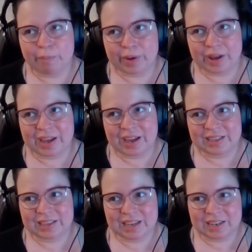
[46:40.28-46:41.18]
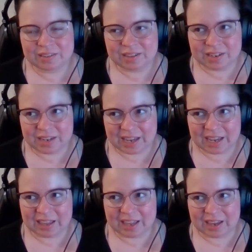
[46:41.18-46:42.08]
but at the end of the
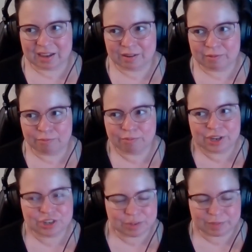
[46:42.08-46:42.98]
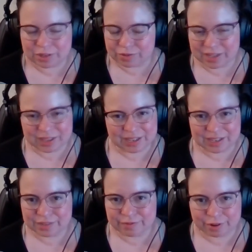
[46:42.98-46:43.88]
day, like we should be doing
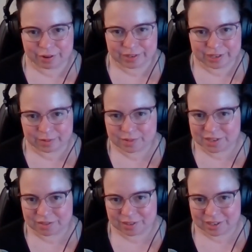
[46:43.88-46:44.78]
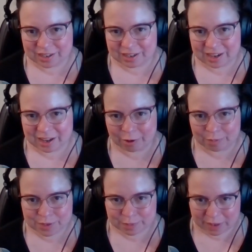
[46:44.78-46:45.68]
things for ourselves, and if it
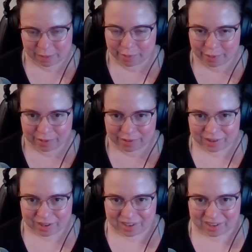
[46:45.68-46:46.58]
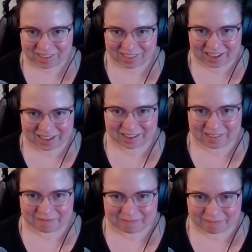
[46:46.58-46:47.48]
helps people, like
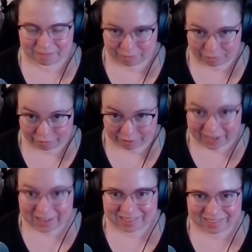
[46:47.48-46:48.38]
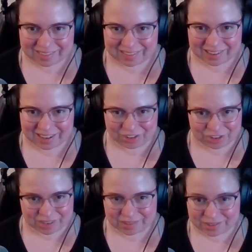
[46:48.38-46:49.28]
great, and
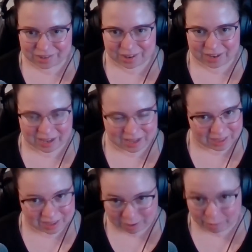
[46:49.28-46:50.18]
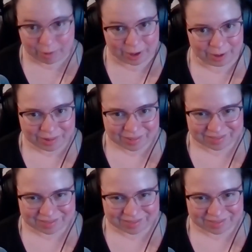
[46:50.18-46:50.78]
chances are it will,